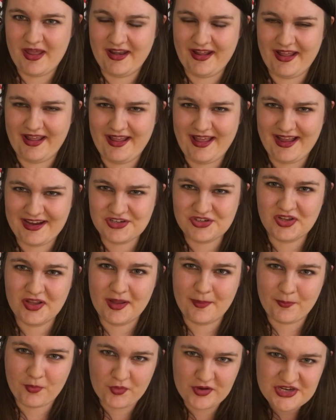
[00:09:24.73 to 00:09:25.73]
and I
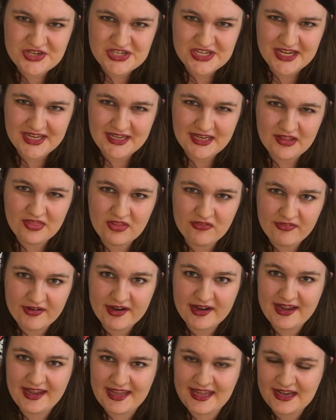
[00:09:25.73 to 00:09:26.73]
actually appreciated the
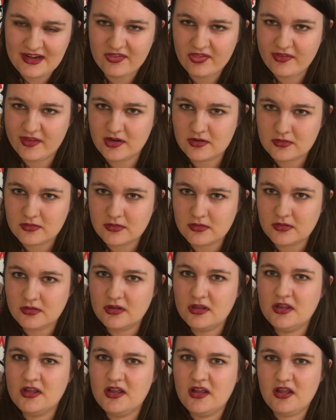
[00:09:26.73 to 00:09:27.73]
very
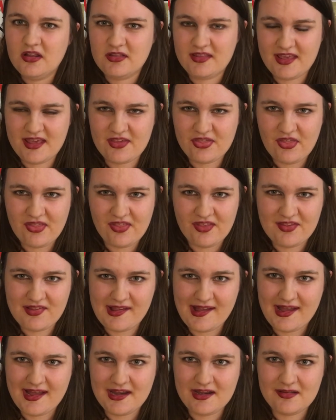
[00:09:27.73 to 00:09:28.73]
analytical take that this
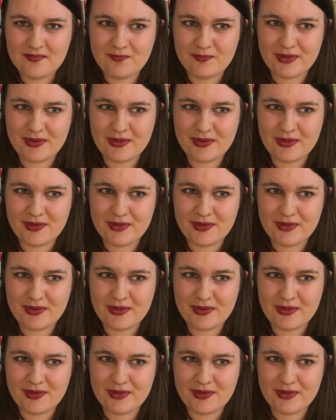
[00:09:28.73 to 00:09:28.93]
had,